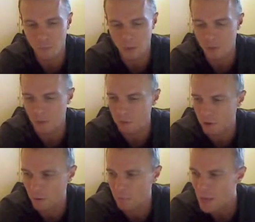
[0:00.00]
Anyway,
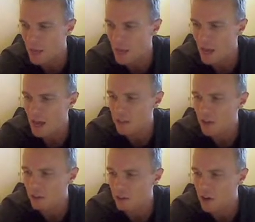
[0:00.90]
so at
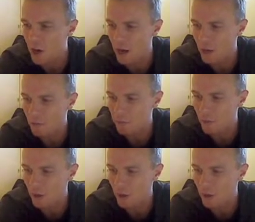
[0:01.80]
that time,